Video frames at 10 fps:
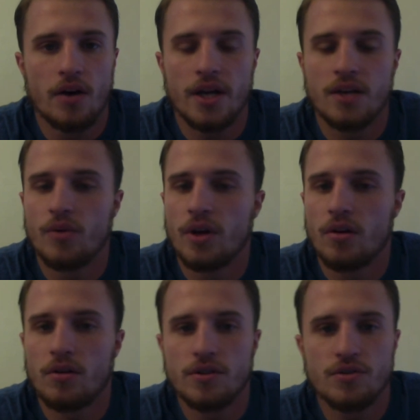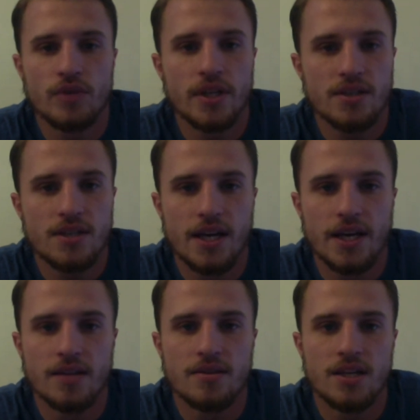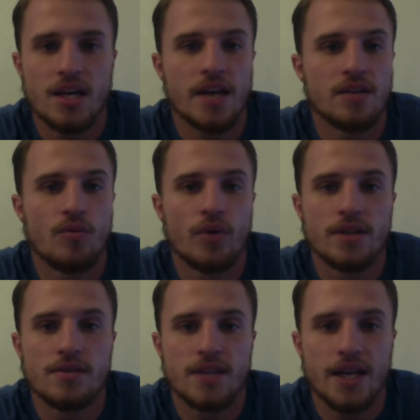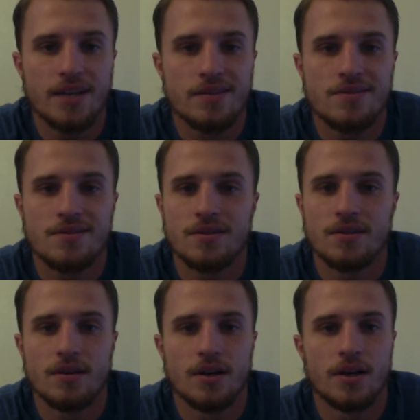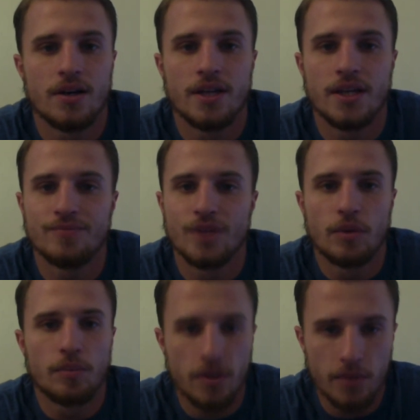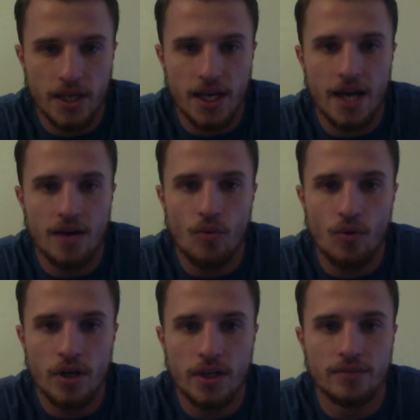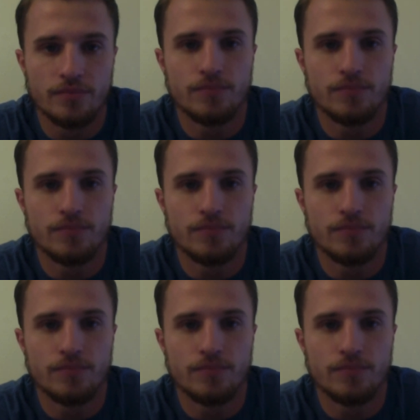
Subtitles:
he had to win all the swing states, he had to win states that a Republican hadn't won in